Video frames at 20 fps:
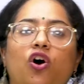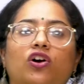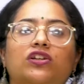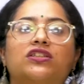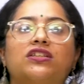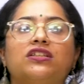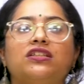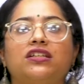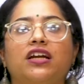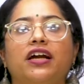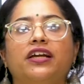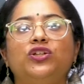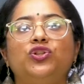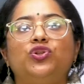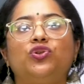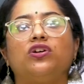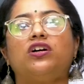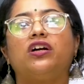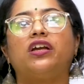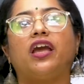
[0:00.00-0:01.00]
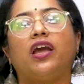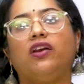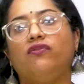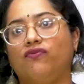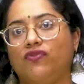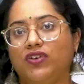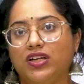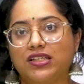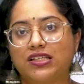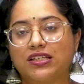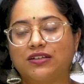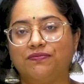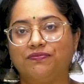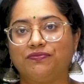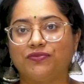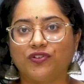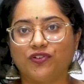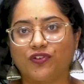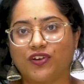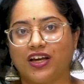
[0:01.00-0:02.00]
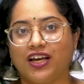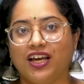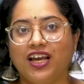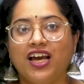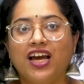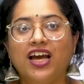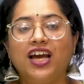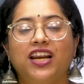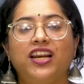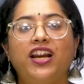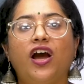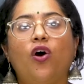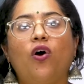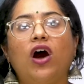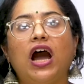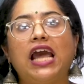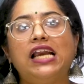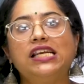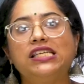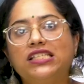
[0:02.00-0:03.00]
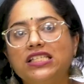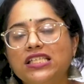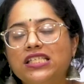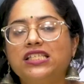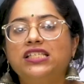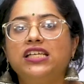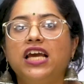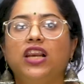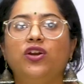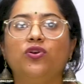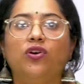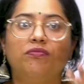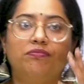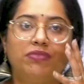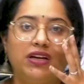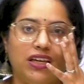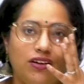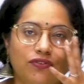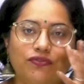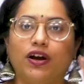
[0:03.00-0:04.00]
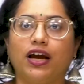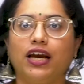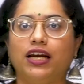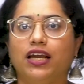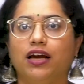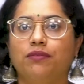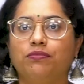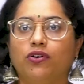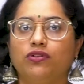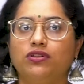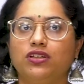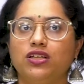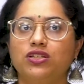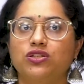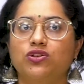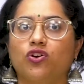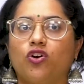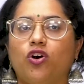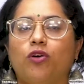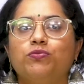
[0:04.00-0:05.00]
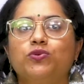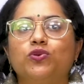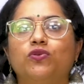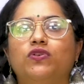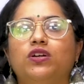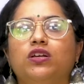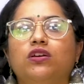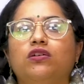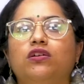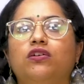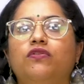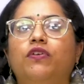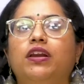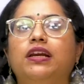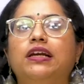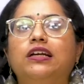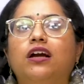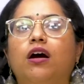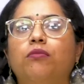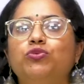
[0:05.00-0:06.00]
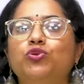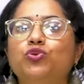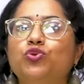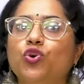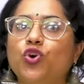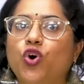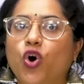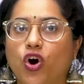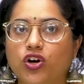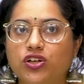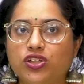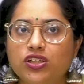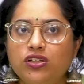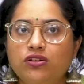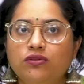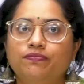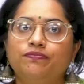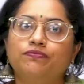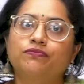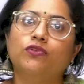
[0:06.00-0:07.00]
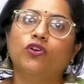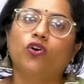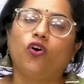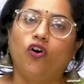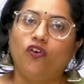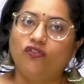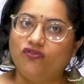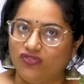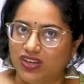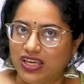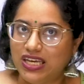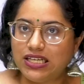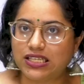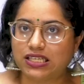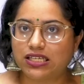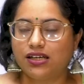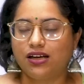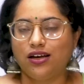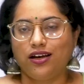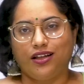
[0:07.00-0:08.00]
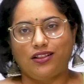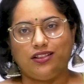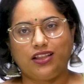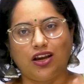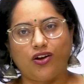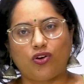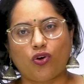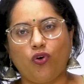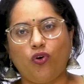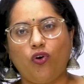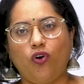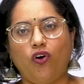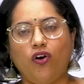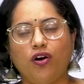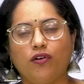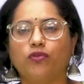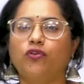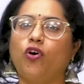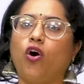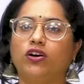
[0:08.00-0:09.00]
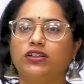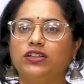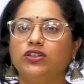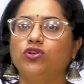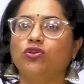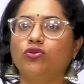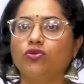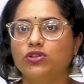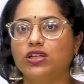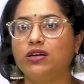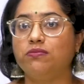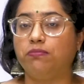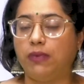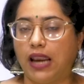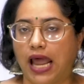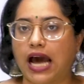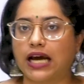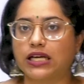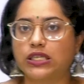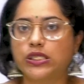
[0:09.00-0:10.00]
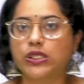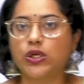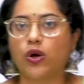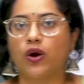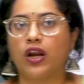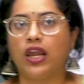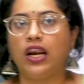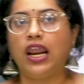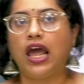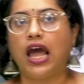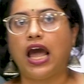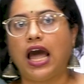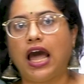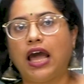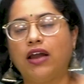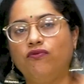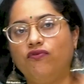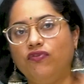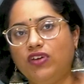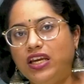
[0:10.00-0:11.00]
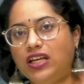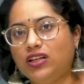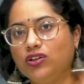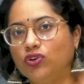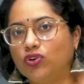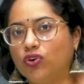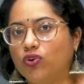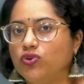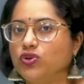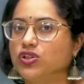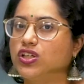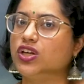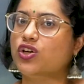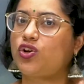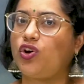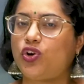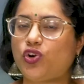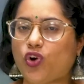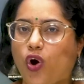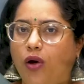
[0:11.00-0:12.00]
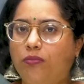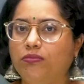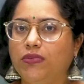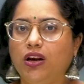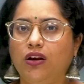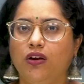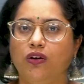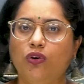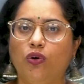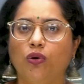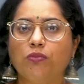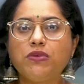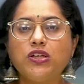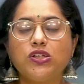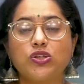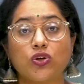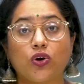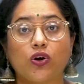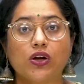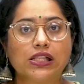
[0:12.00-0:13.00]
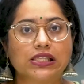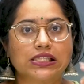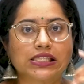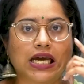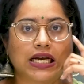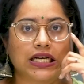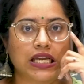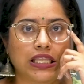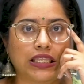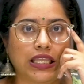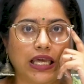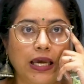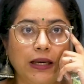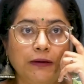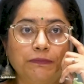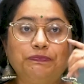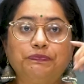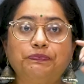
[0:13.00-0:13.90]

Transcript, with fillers: cotton rice sugarcane wheat okay now i'll just tell you a brief idea about these crops over here when it comes to cotton of wheat. They grow, cotton grows in black soil and wheat grows in your normal loamy soils that are there.